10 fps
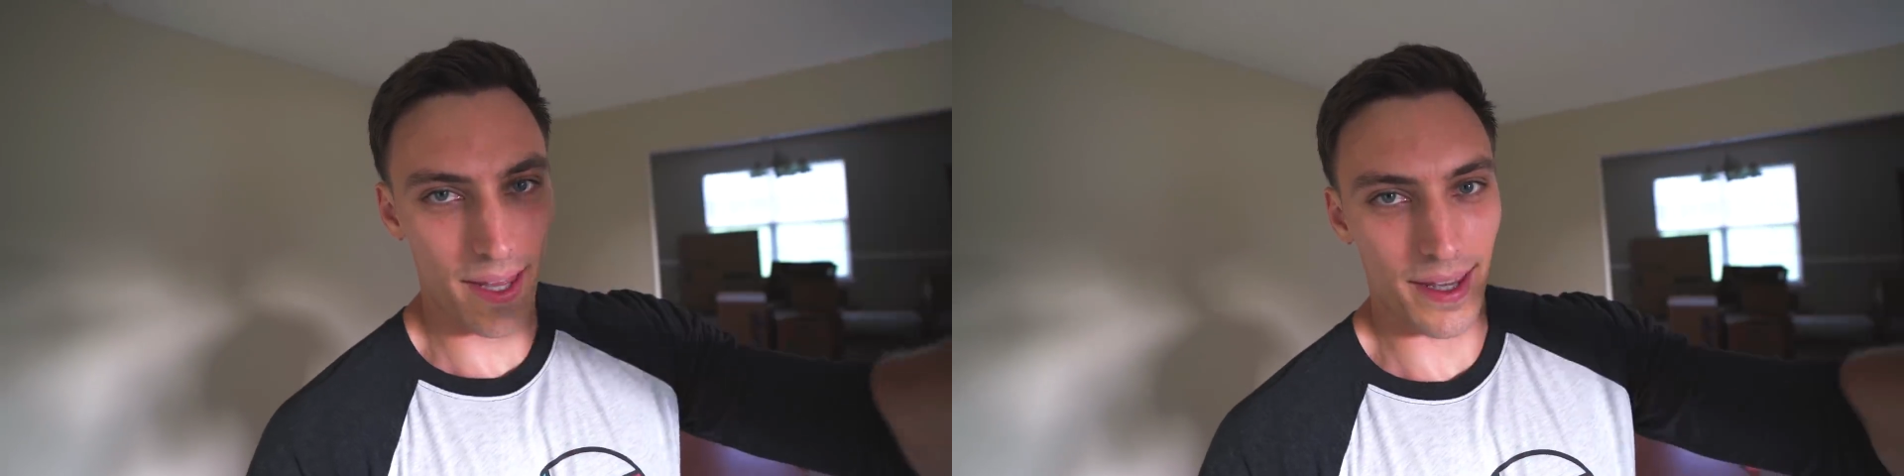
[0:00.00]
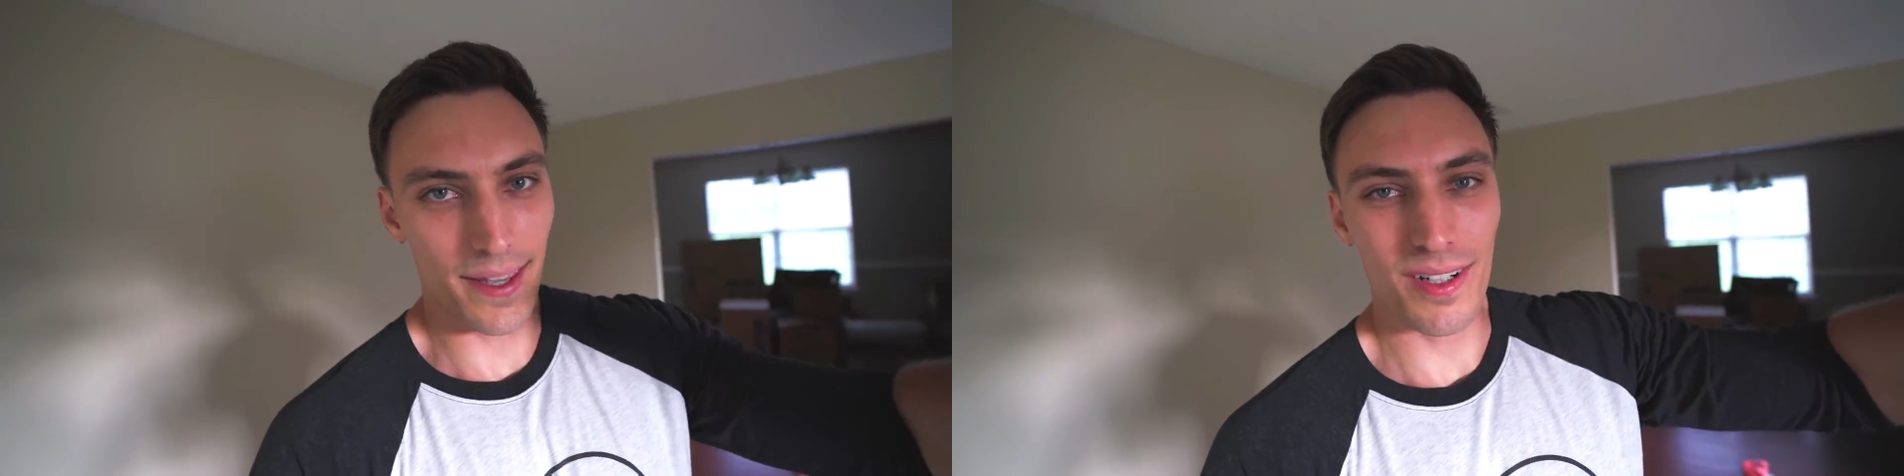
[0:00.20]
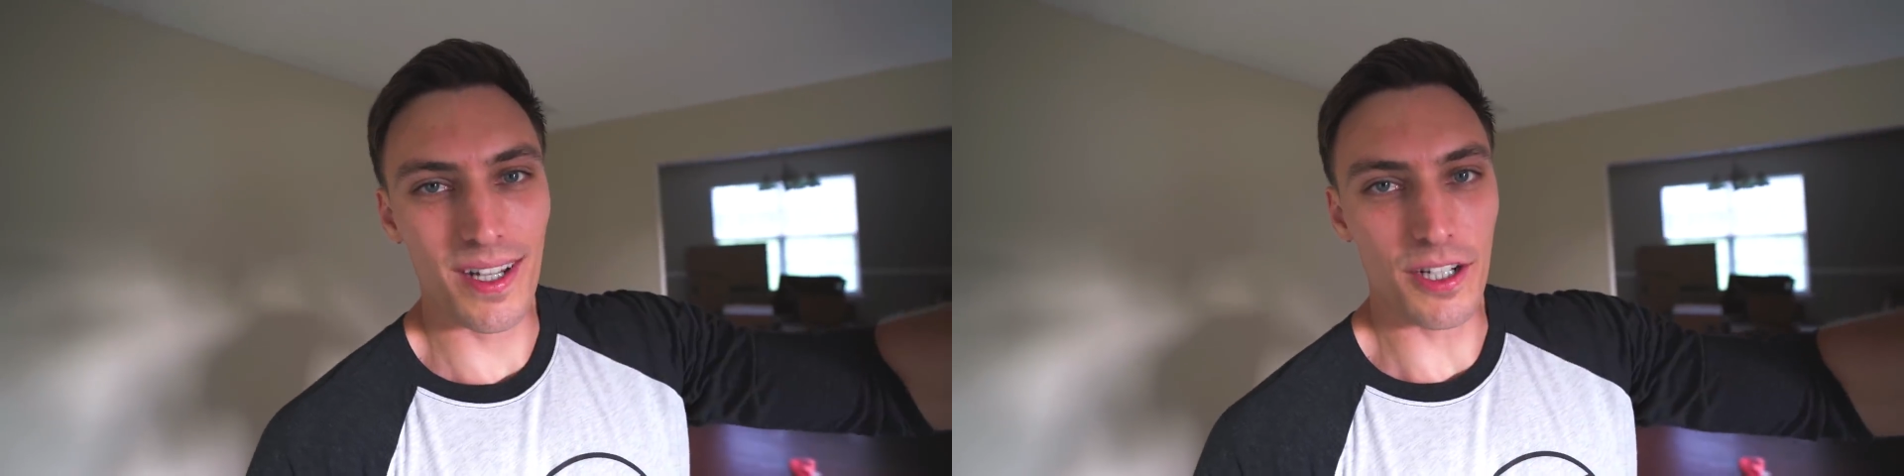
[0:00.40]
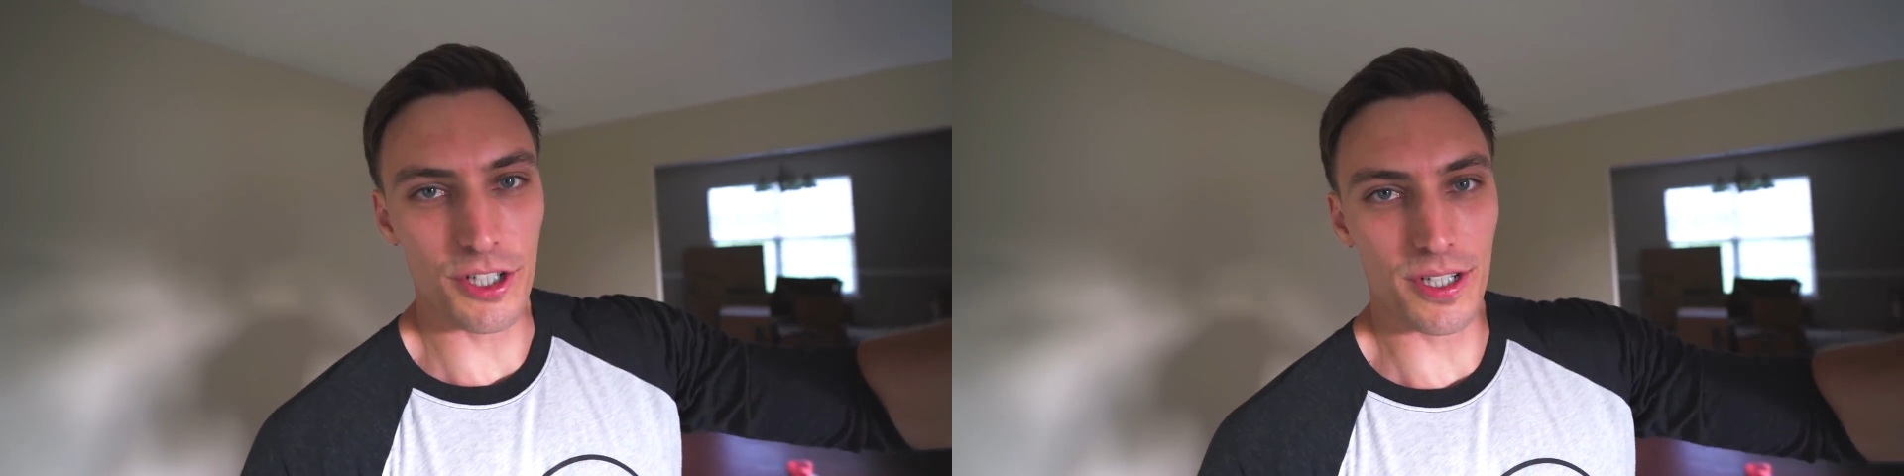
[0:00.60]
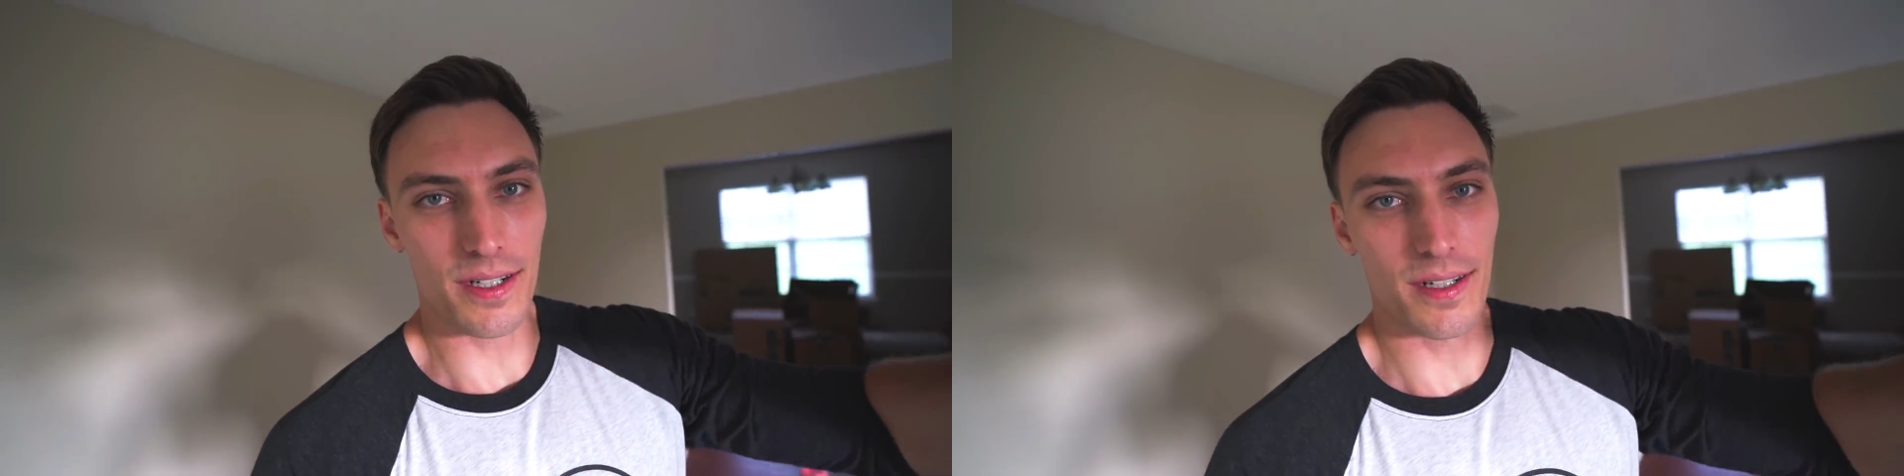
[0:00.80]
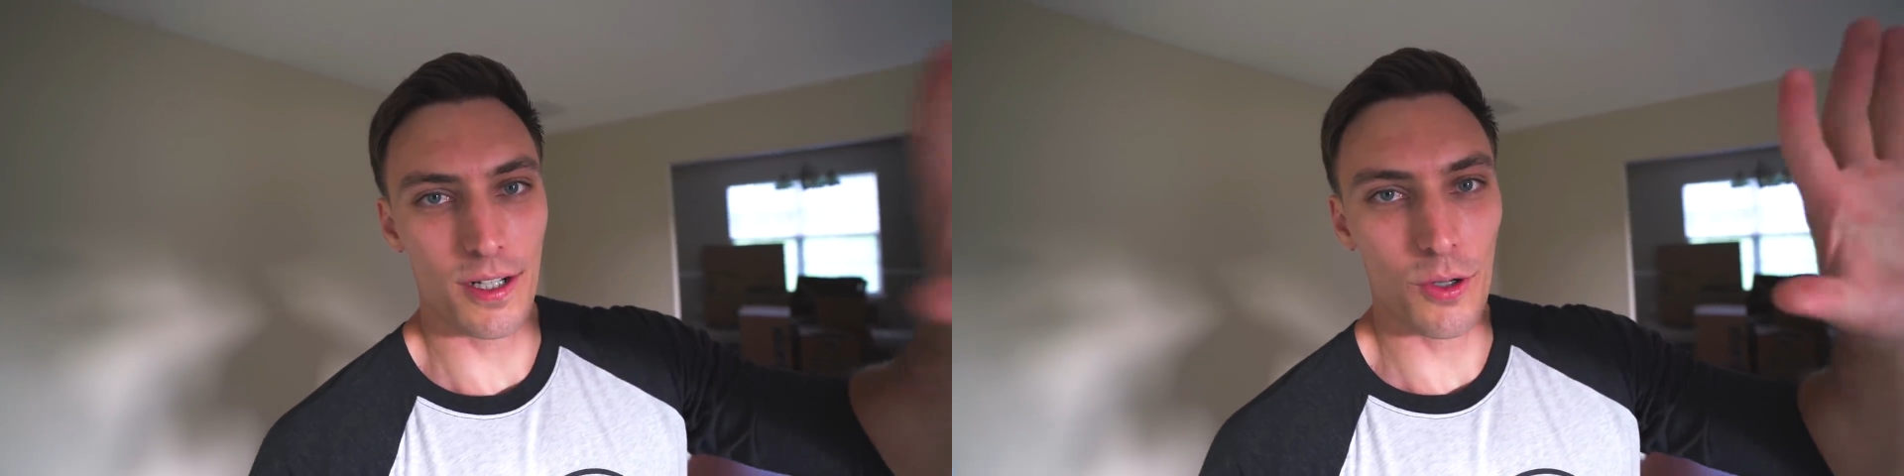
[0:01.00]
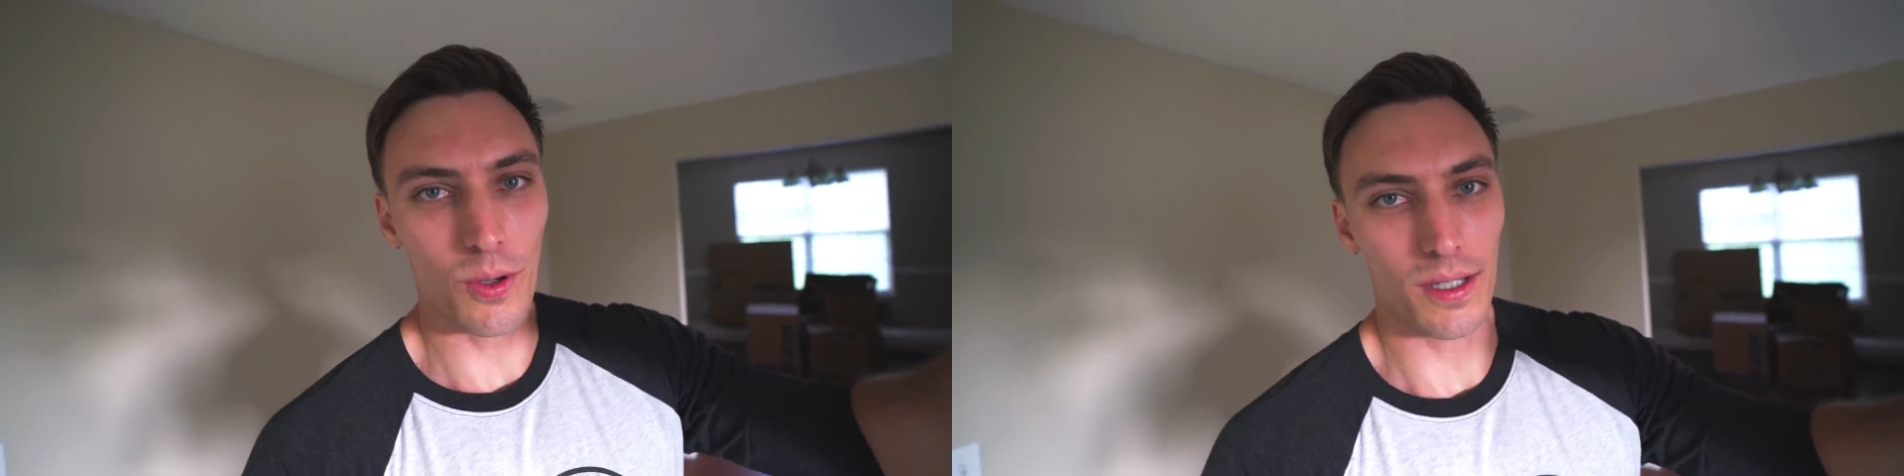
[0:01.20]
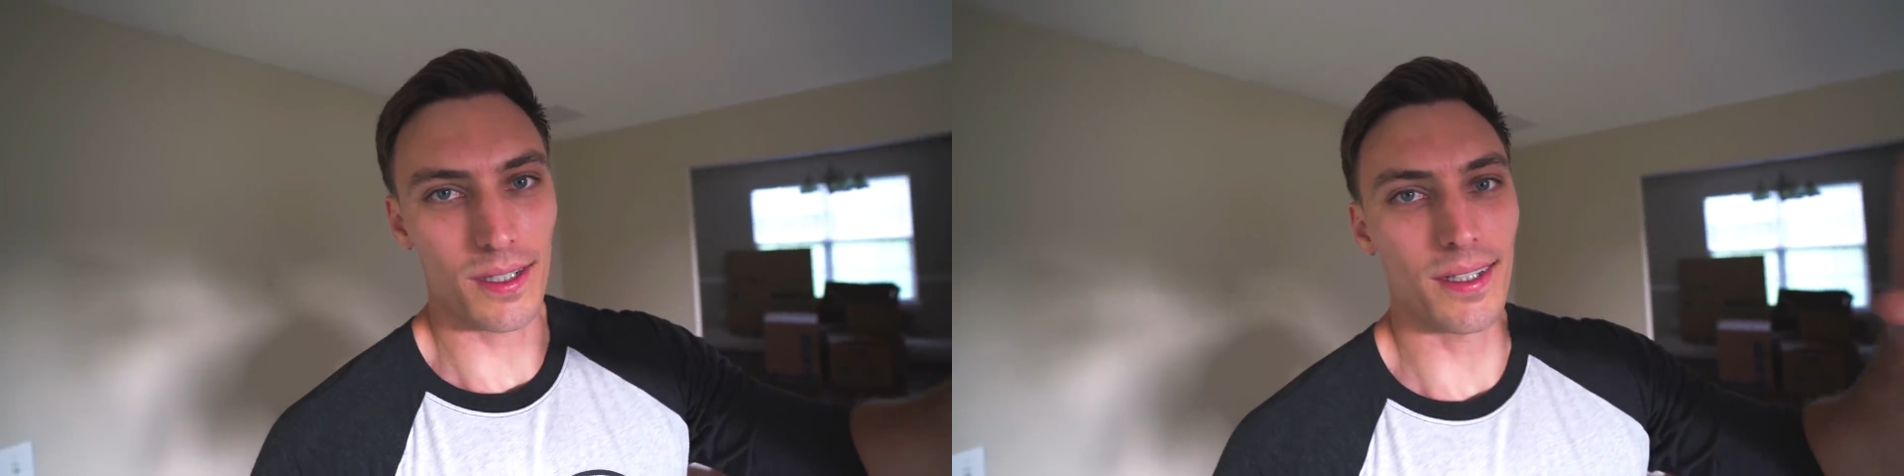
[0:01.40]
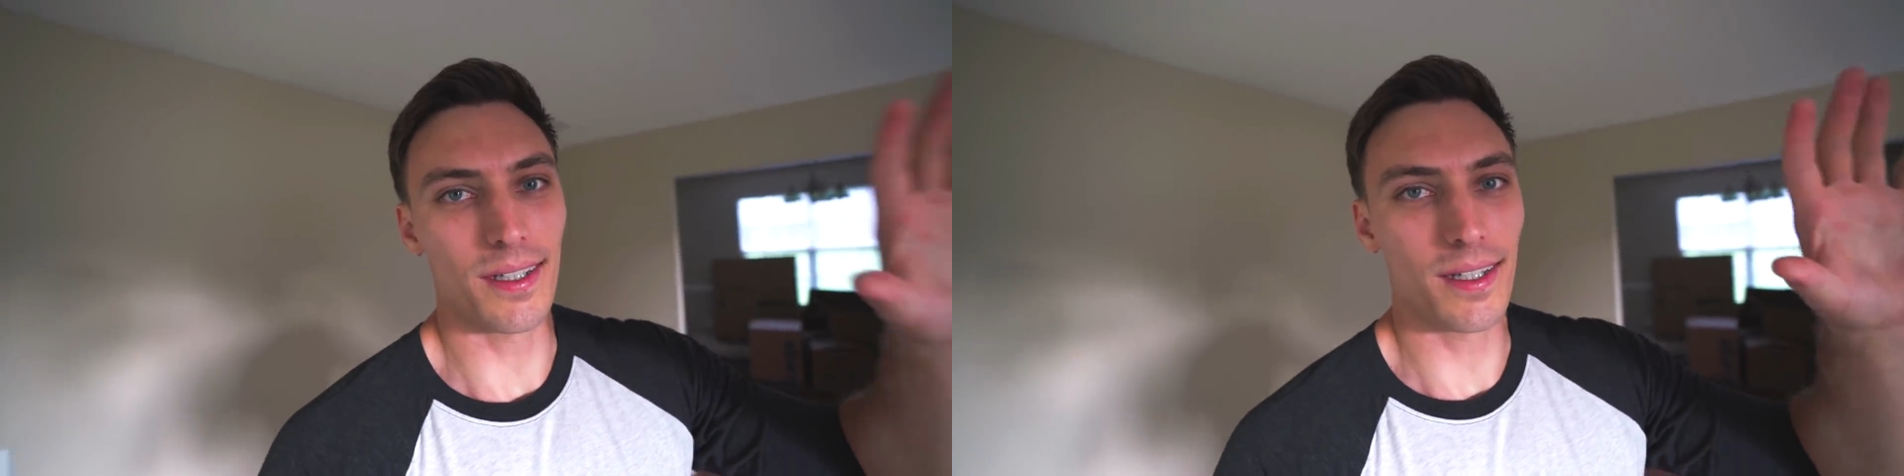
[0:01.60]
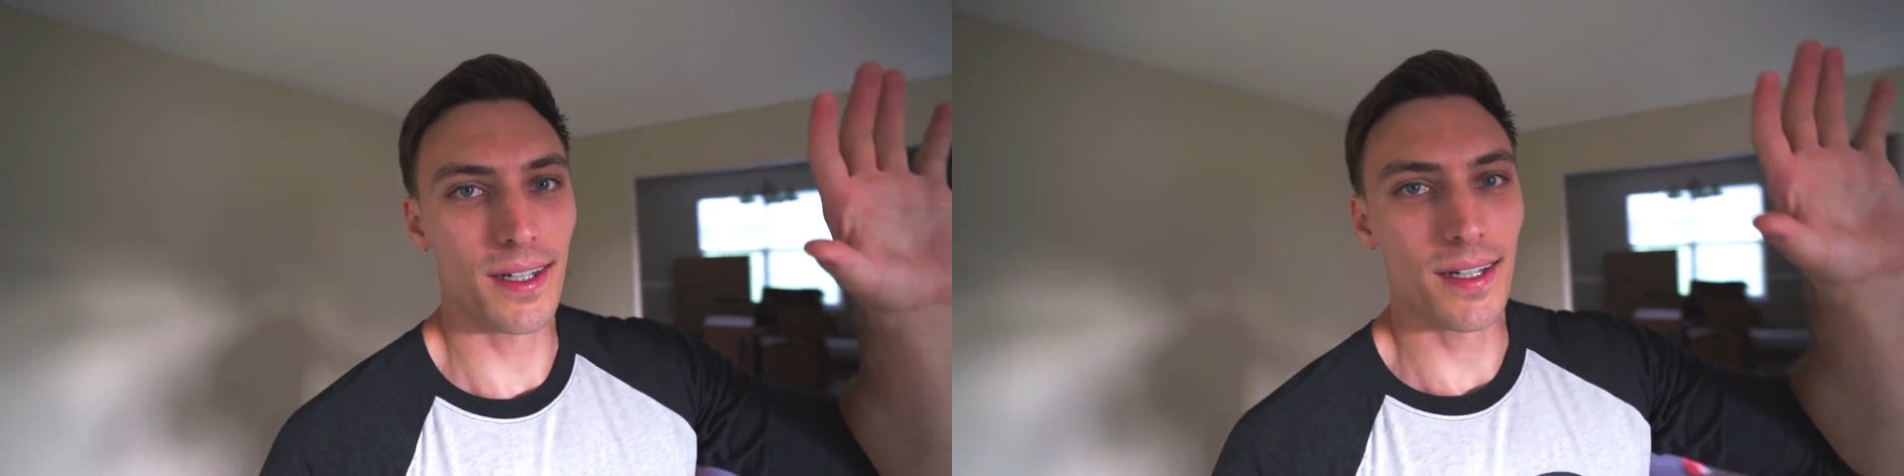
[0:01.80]
like production
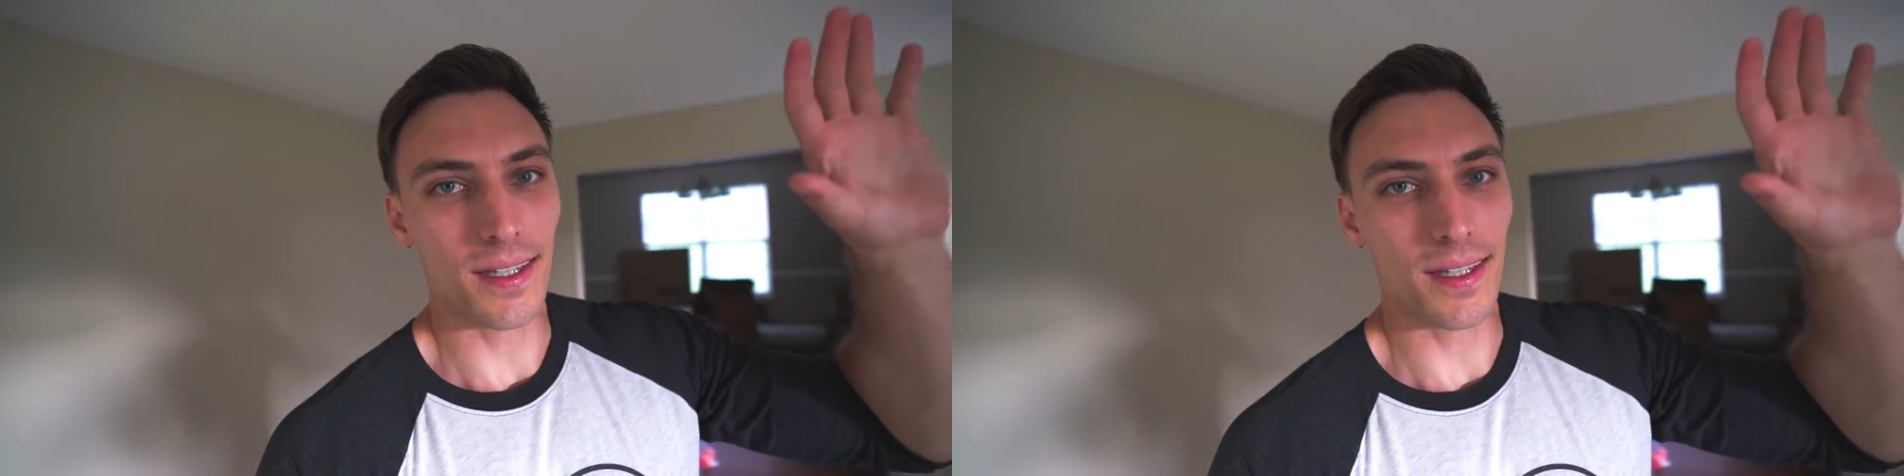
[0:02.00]
quality